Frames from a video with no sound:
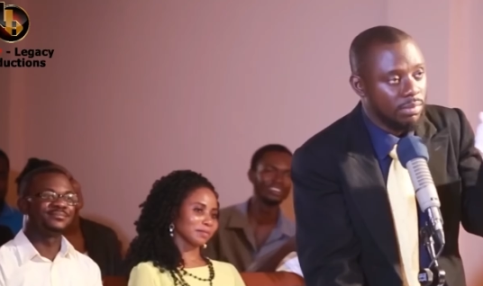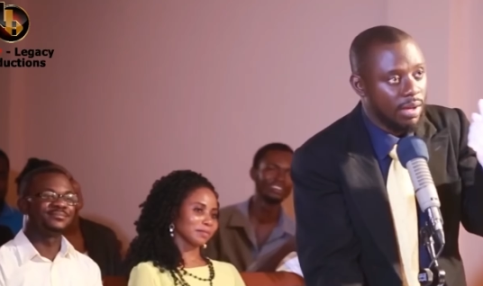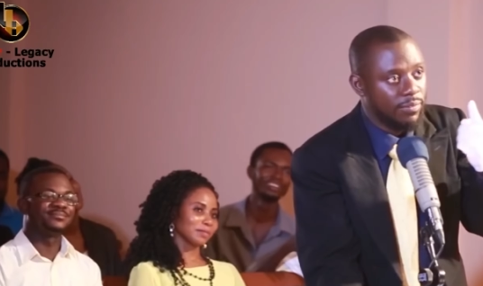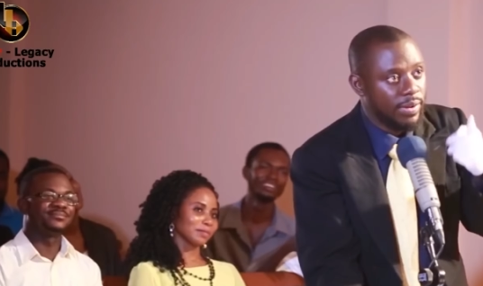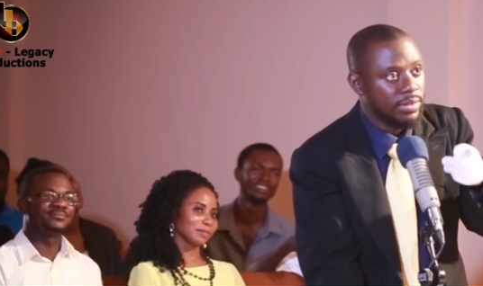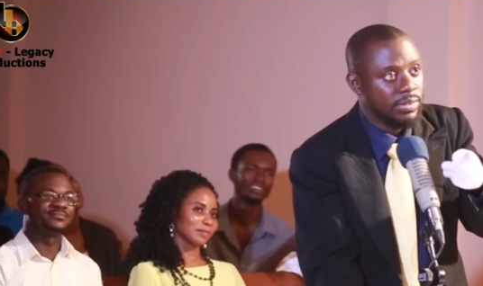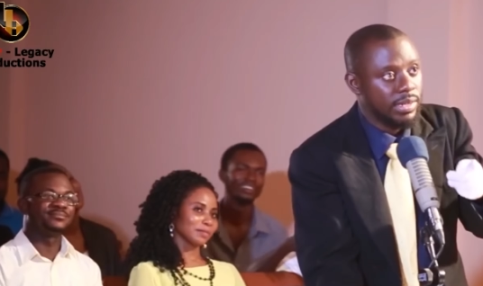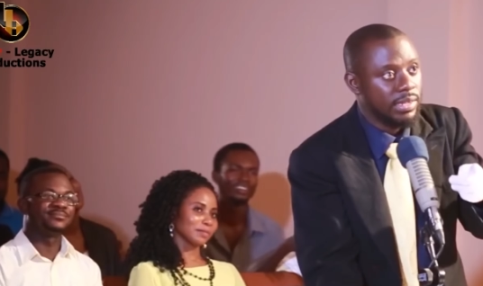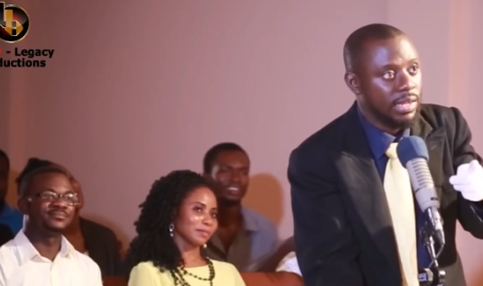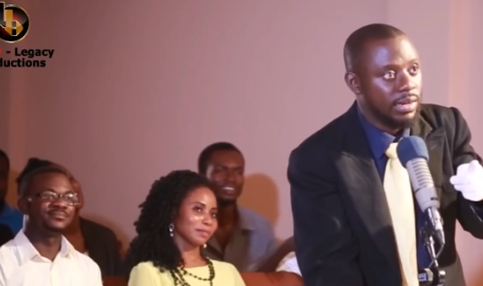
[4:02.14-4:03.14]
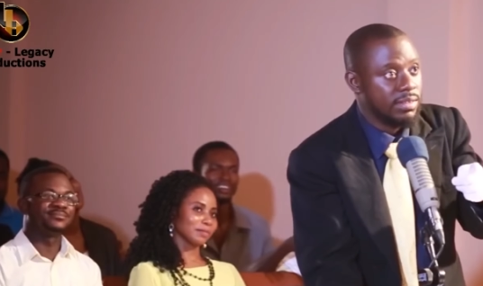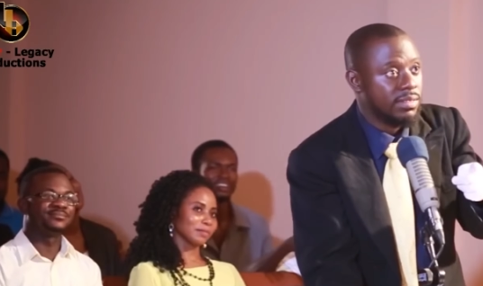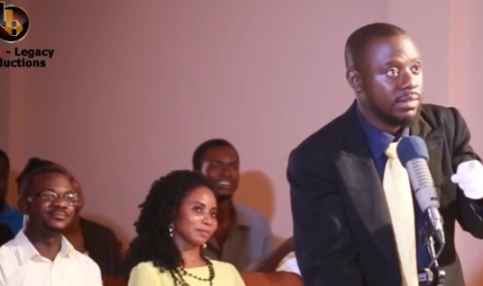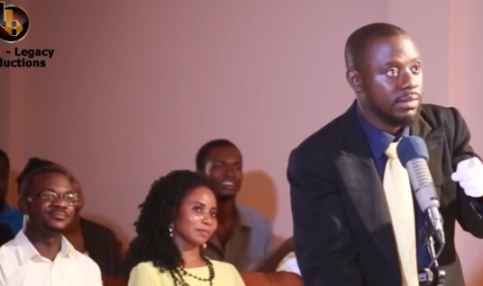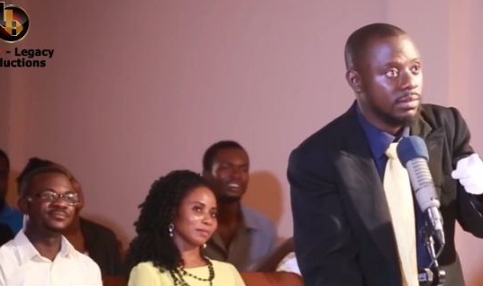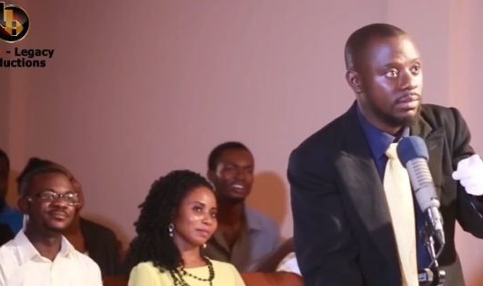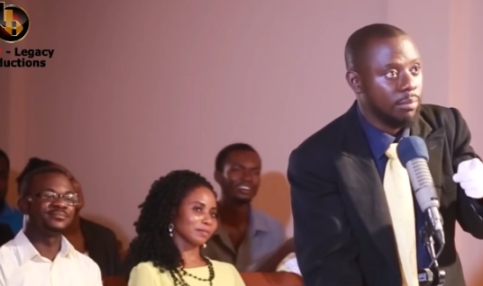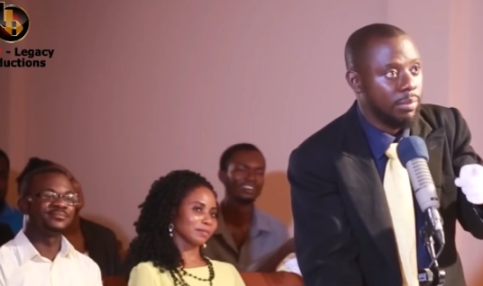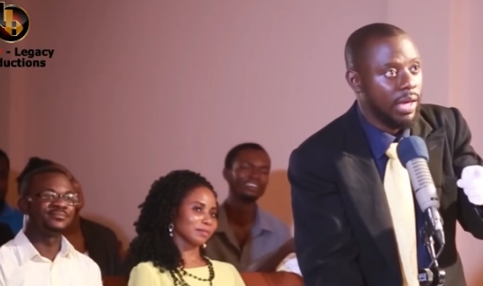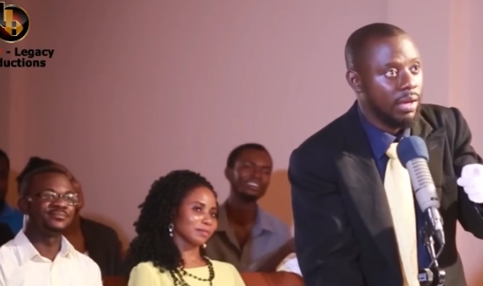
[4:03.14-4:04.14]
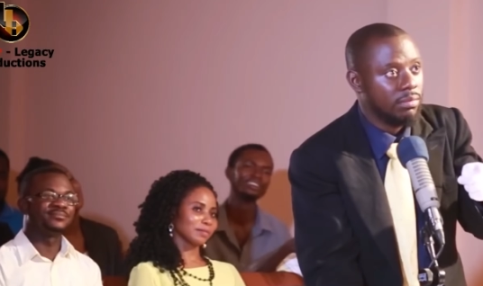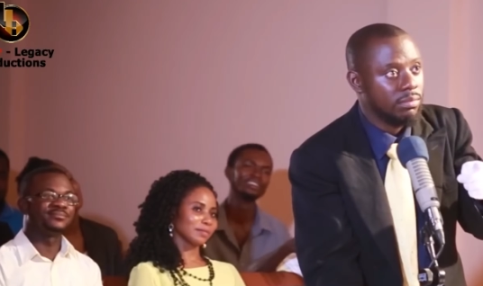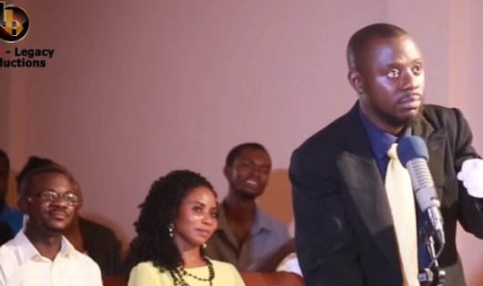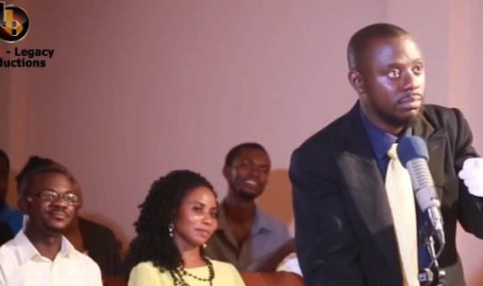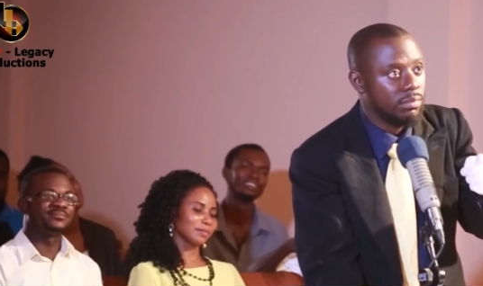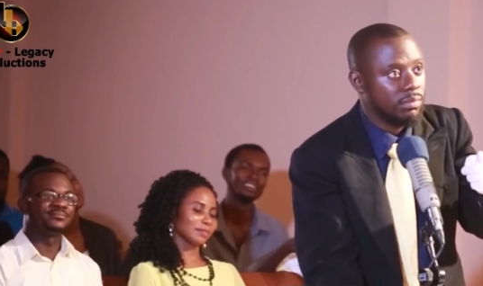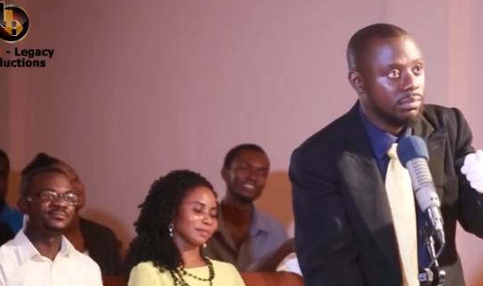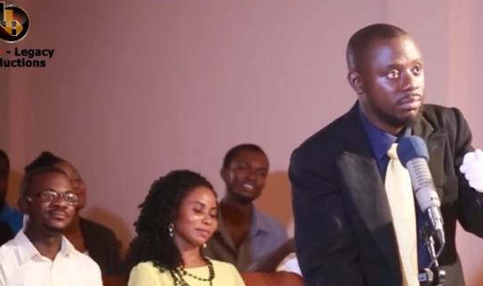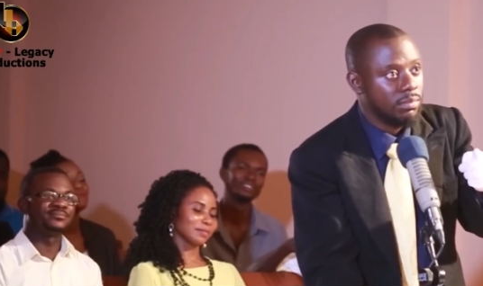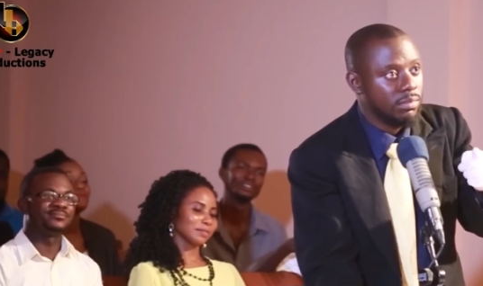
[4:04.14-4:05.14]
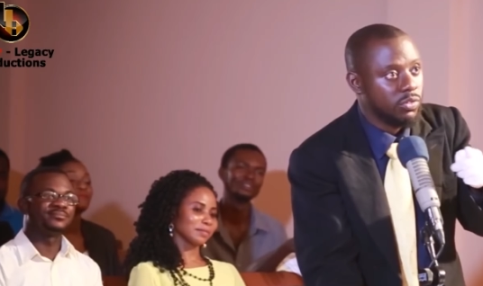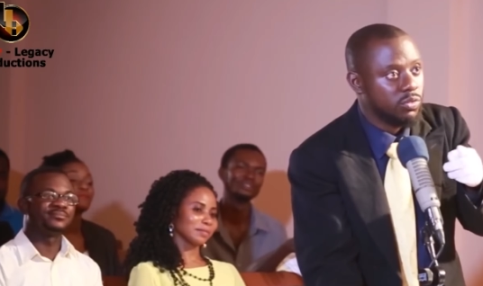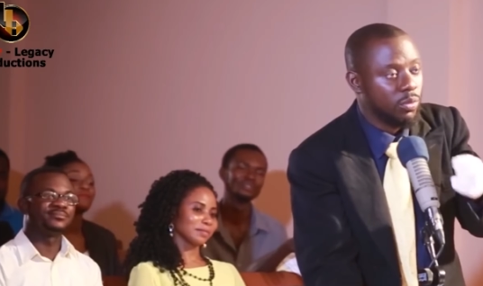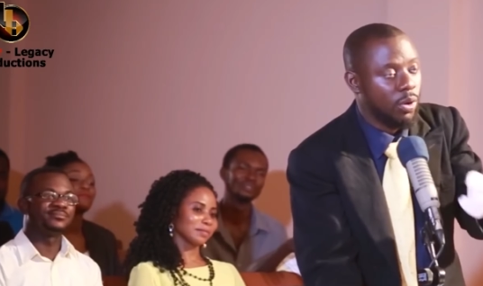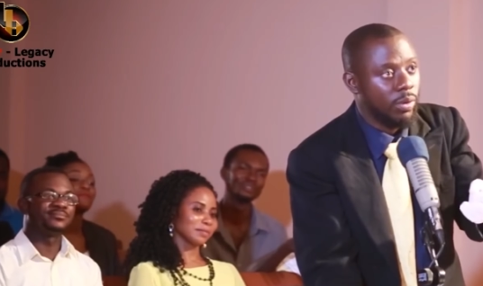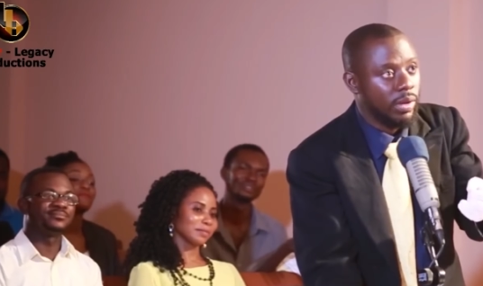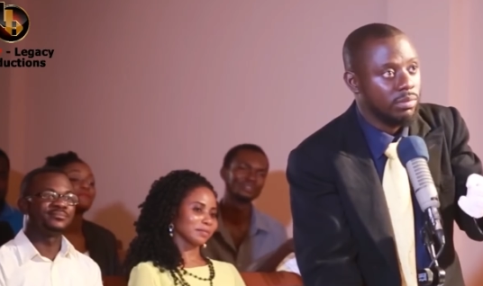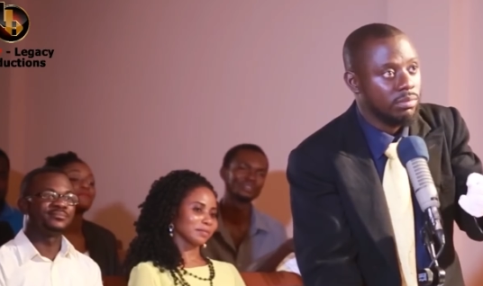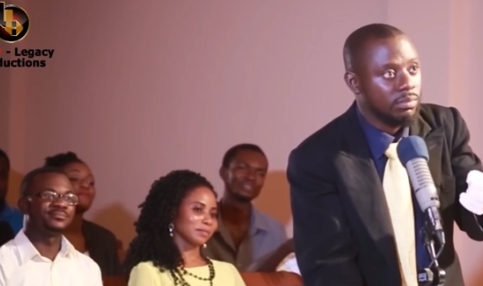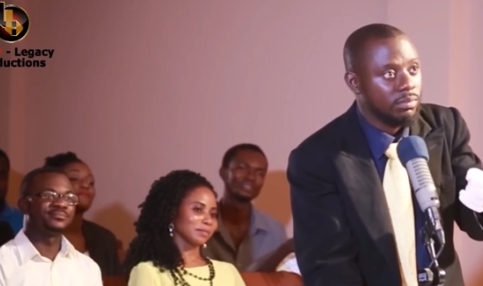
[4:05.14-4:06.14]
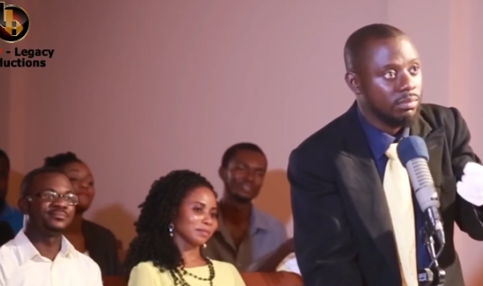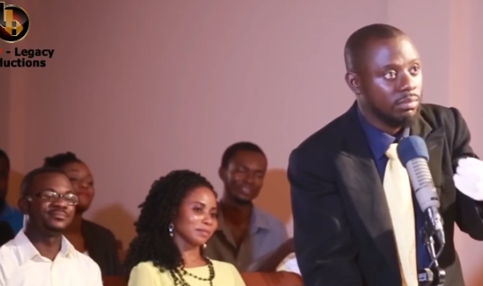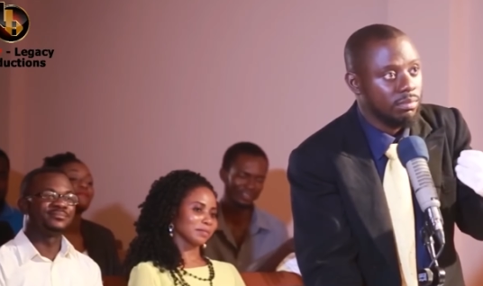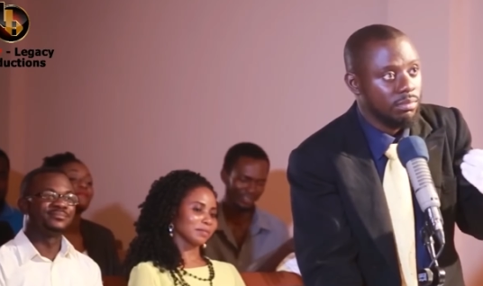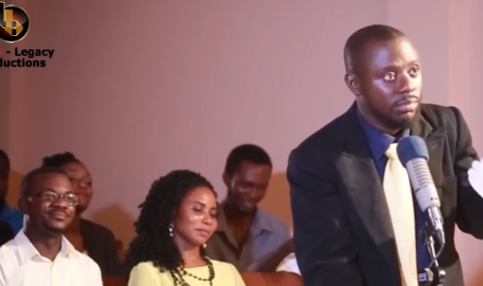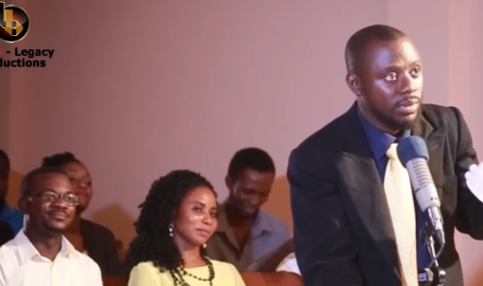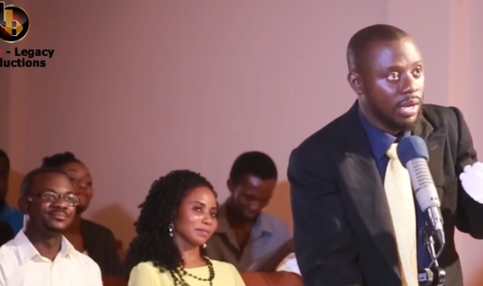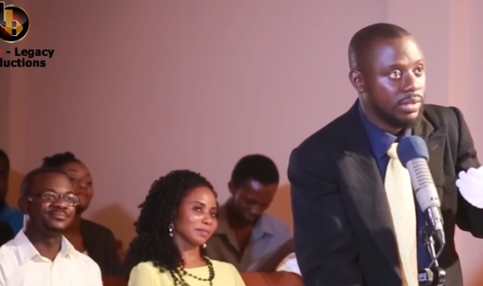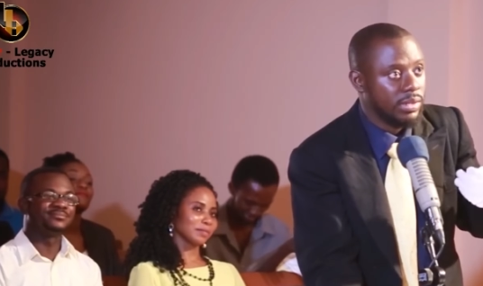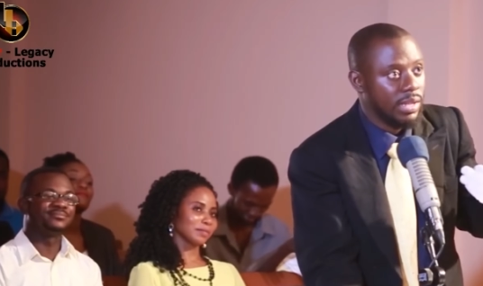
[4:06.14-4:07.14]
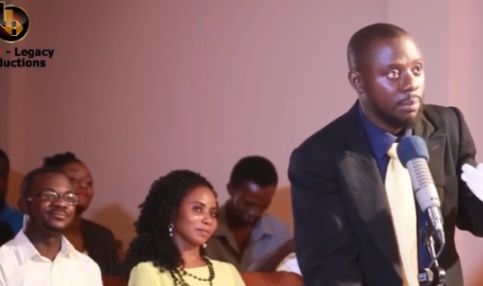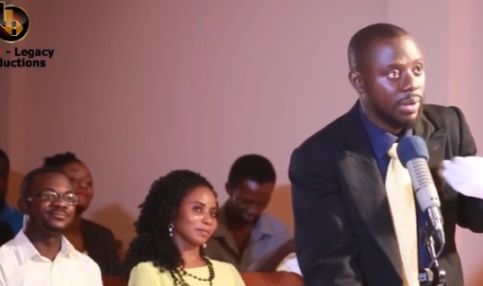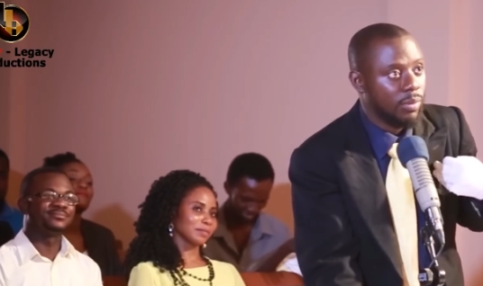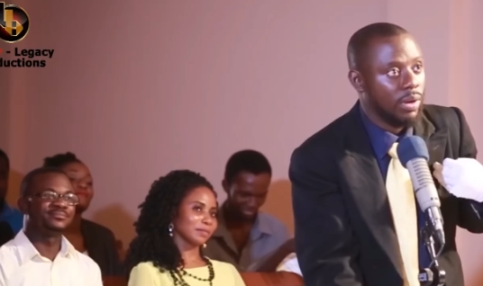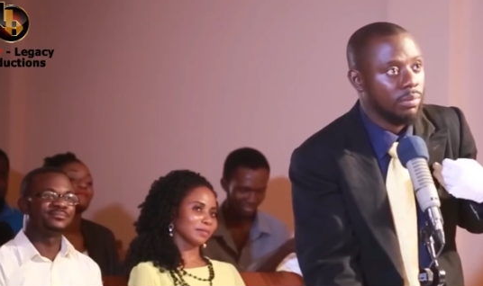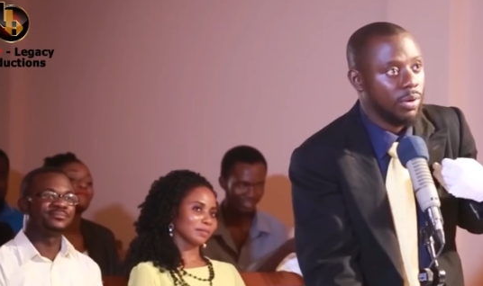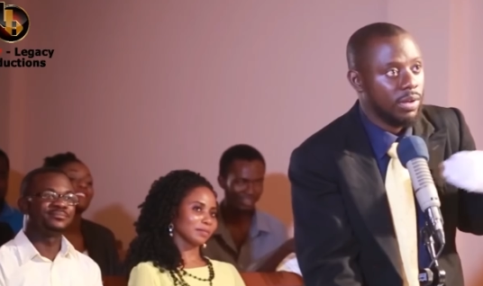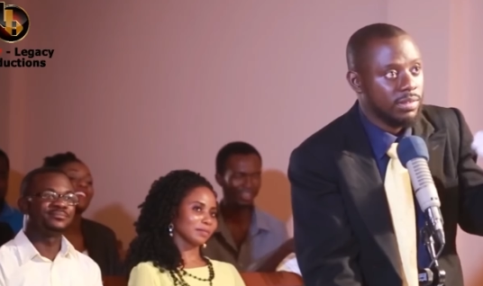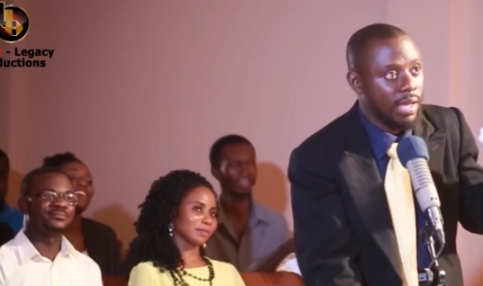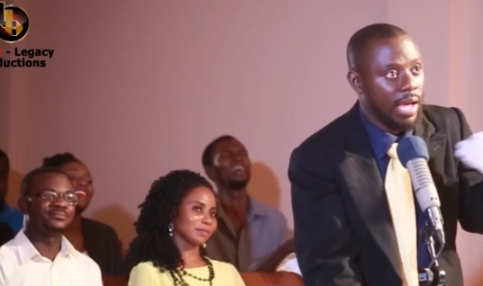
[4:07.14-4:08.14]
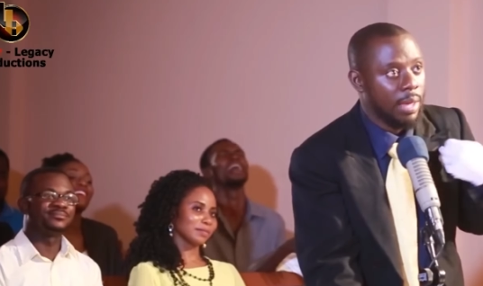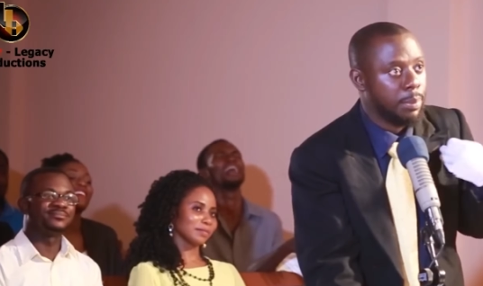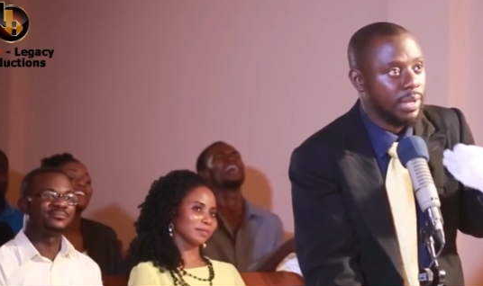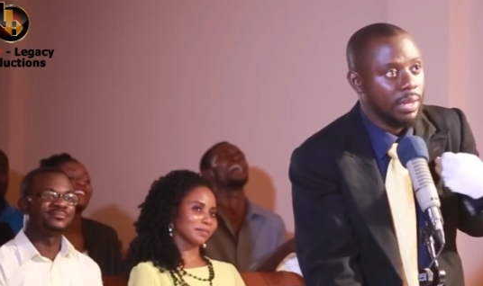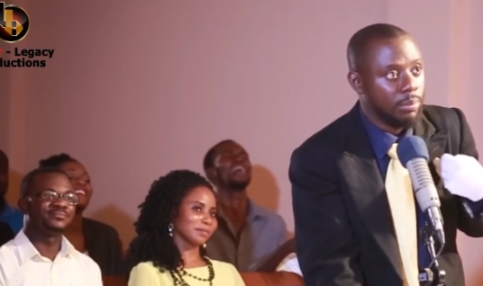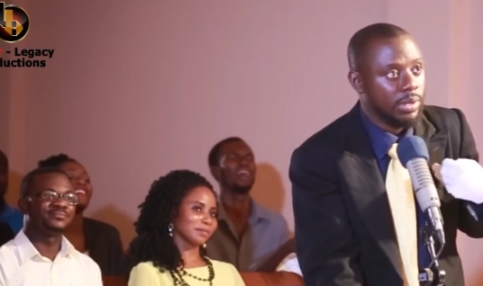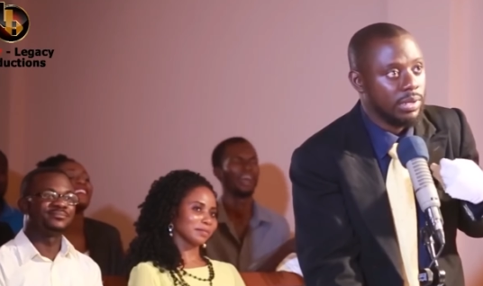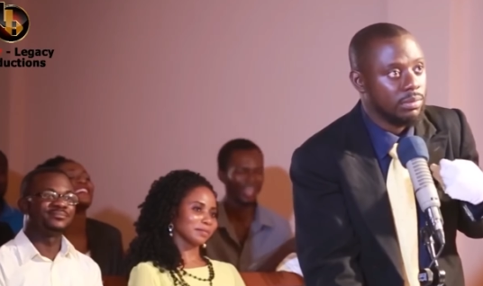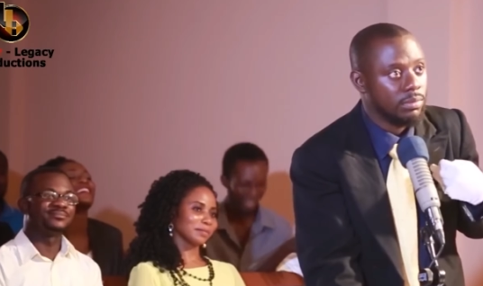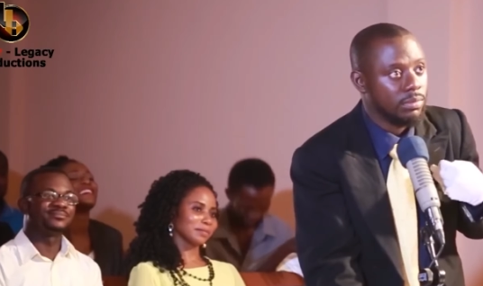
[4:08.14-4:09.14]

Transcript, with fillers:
Speaker 1: My friend drink the this thing, beer, small one. I drink the big one because I pay the money.